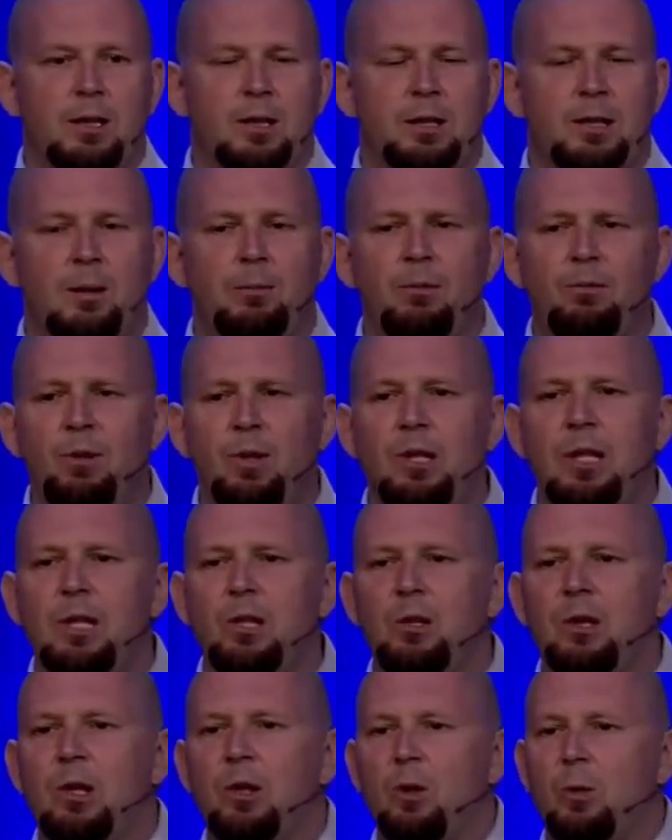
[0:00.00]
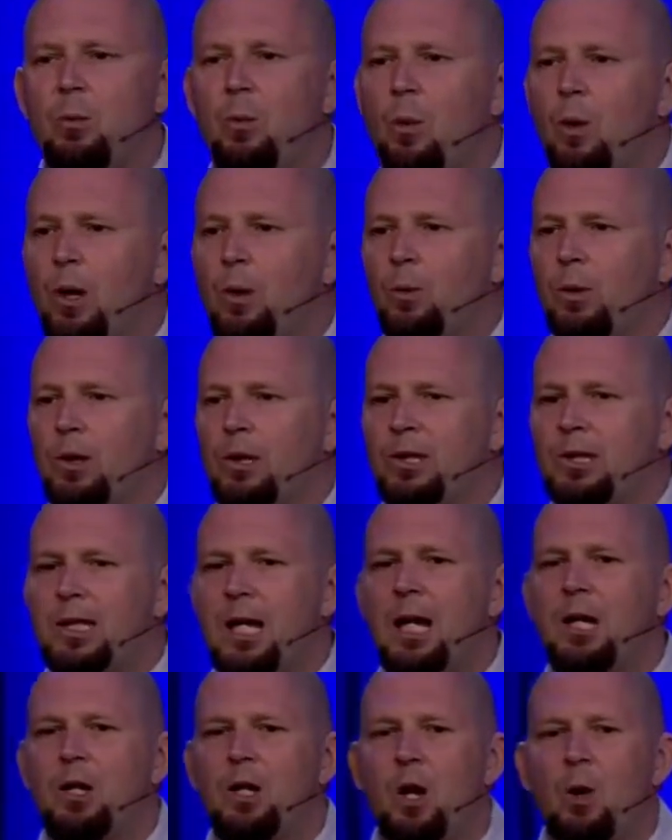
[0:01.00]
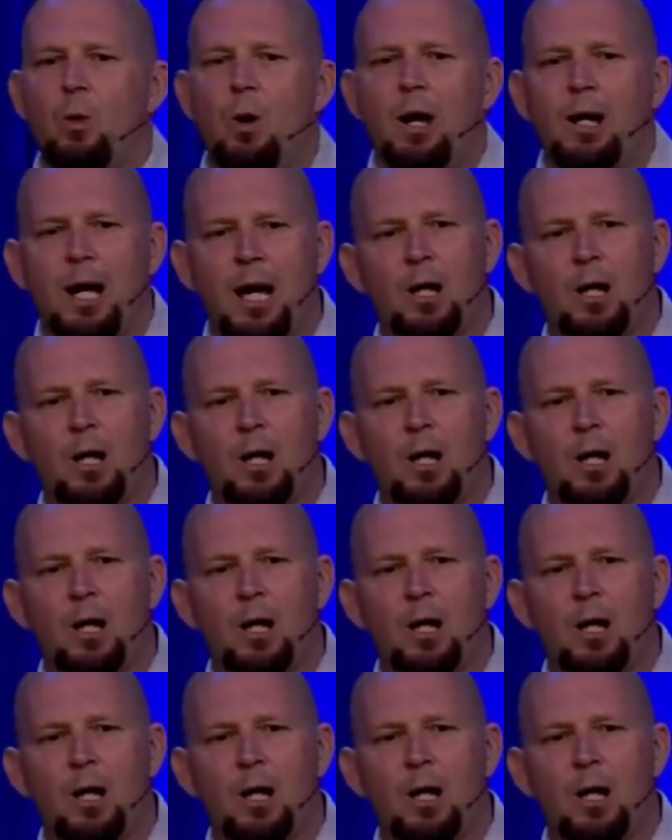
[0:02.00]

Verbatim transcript: Some of you need to get to a point where you say, you know what,